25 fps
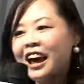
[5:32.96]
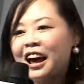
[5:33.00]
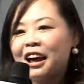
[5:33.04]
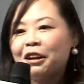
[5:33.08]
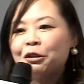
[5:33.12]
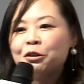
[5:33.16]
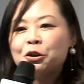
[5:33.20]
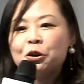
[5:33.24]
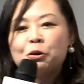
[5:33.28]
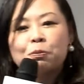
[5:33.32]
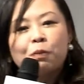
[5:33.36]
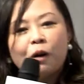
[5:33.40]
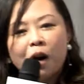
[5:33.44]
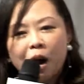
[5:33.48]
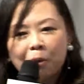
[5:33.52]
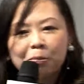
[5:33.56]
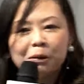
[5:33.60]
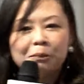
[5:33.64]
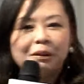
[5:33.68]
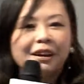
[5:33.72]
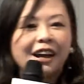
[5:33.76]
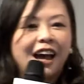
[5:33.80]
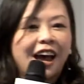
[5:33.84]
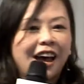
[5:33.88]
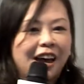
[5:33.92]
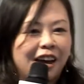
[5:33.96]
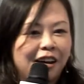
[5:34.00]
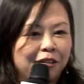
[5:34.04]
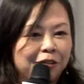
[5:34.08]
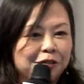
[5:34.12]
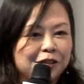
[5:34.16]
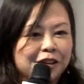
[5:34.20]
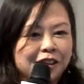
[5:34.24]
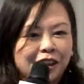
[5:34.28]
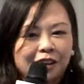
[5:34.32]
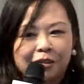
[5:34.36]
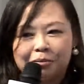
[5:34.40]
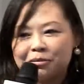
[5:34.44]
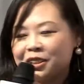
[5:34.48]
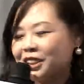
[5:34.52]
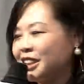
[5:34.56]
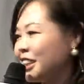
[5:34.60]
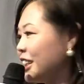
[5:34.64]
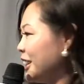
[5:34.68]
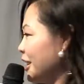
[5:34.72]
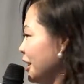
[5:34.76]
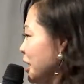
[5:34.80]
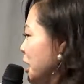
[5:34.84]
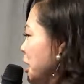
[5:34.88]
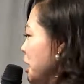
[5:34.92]
And you probably have
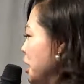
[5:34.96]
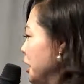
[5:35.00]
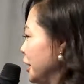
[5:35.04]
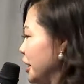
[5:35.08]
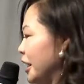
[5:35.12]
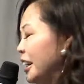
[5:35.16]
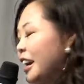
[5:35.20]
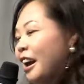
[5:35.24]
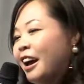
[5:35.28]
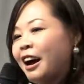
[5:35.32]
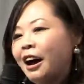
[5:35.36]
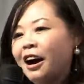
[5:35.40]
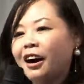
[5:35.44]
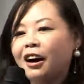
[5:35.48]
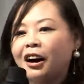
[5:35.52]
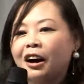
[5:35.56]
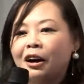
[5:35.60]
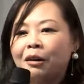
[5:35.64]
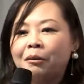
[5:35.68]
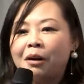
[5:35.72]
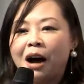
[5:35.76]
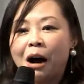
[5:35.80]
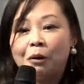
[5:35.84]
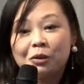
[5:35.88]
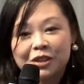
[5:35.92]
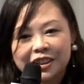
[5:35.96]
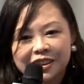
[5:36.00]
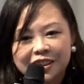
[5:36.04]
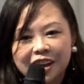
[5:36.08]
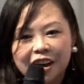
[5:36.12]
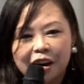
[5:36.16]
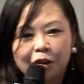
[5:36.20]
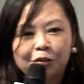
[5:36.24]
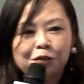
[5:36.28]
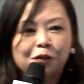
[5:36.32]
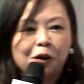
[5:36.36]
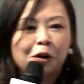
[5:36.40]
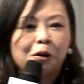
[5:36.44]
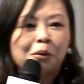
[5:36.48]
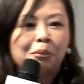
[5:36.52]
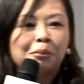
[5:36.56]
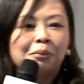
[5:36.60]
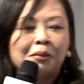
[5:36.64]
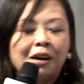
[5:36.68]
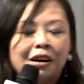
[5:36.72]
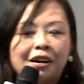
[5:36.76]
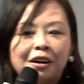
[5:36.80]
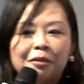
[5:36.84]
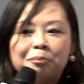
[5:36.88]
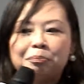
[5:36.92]
seen our staff
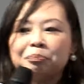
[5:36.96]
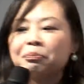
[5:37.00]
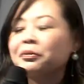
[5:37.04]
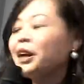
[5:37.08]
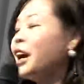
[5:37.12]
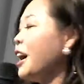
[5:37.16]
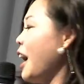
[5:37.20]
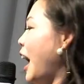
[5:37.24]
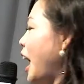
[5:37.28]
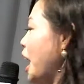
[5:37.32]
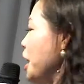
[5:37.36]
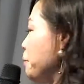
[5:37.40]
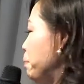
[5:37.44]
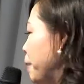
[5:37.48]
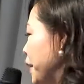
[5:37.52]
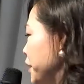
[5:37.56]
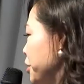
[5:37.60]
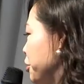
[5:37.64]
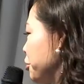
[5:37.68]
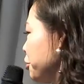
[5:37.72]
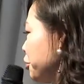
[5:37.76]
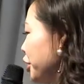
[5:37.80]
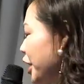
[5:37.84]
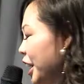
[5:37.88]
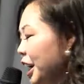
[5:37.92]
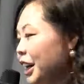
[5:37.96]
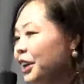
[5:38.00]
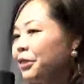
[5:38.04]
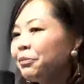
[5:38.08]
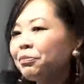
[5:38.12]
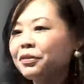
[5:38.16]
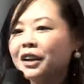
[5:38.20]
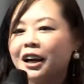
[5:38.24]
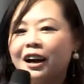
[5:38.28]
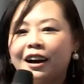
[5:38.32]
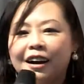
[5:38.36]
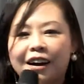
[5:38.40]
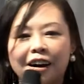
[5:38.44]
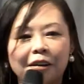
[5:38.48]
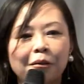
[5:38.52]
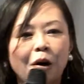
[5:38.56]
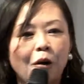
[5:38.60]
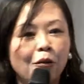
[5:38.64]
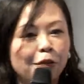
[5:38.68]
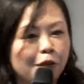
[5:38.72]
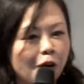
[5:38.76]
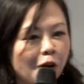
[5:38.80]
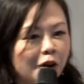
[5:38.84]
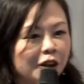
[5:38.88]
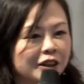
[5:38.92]
from iBakery.
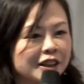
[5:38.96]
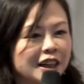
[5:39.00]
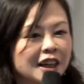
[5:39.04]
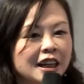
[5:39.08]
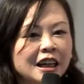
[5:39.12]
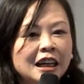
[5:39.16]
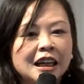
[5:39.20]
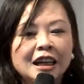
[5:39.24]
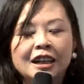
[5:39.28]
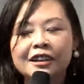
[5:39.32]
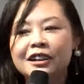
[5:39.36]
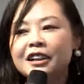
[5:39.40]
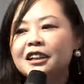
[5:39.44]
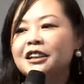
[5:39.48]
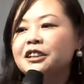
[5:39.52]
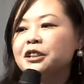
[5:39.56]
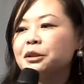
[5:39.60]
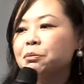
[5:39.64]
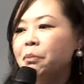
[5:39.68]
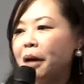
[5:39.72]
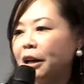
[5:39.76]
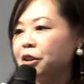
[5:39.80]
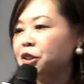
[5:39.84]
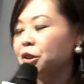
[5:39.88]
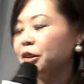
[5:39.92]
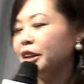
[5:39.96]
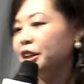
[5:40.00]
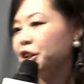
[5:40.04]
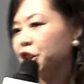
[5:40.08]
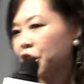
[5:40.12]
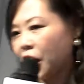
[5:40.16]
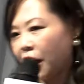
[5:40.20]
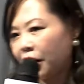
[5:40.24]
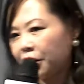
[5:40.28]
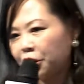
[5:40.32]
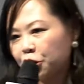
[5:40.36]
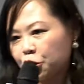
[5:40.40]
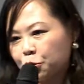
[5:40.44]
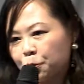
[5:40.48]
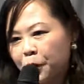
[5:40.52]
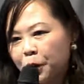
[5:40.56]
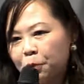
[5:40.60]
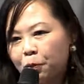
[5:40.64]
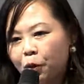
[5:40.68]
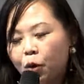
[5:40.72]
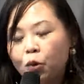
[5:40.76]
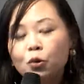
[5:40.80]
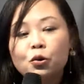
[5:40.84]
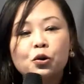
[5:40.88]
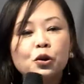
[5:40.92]
Of course, these mentally challenged
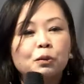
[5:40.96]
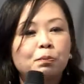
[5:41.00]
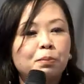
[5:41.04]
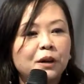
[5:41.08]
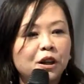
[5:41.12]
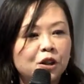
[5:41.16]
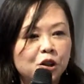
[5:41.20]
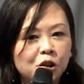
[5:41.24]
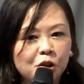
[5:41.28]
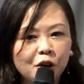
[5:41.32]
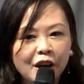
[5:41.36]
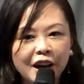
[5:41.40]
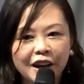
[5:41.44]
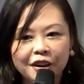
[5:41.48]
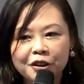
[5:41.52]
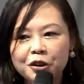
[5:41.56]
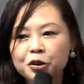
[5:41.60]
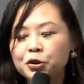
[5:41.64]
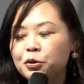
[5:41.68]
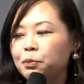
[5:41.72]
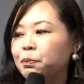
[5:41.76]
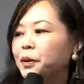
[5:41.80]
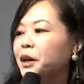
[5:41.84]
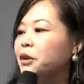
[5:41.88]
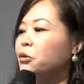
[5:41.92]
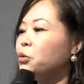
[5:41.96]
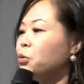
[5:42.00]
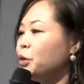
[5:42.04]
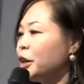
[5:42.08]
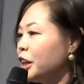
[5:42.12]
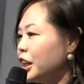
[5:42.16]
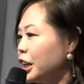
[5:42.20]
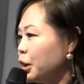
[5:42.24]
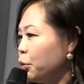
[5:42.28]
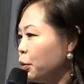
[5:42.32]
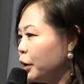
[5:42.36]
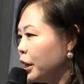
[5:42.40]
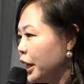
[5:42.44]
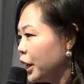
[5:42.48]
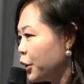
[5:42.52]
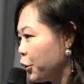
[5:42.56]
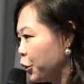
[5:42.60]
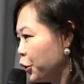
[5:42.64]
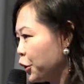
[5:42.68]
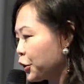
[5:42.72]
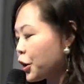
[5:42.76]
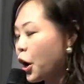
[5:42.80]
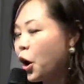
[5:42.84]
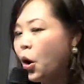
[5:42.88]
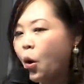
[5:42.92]
people could be trained to be really, really
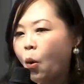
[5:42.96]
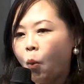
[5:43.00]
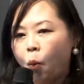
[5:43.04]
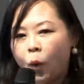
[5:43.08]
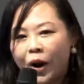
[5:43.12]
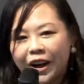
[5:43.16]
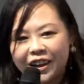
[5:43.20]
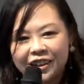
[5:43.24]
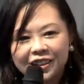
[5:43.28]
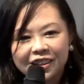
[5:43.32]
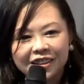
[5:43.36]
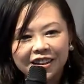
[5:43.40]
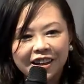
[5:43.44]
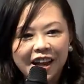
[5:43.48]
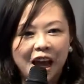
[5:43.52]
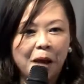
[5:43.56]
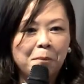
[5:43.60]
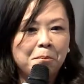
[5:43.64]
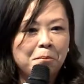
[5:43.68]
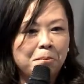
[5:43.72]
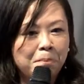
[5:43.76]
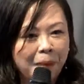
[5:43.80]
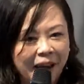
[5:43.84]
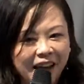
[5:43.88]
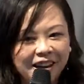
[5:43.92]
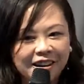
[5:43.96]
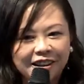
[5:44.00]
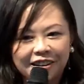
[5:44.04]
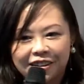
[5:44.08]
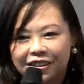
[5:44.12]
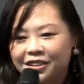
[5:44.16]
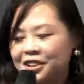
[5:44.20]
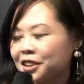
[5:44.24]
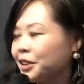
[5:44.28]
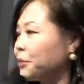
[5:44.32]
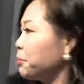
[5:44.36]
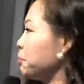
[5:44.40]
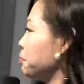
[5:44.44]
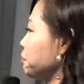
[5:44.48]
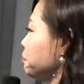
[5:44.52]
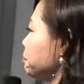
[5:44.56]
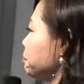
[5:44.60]
good waiter and bakers.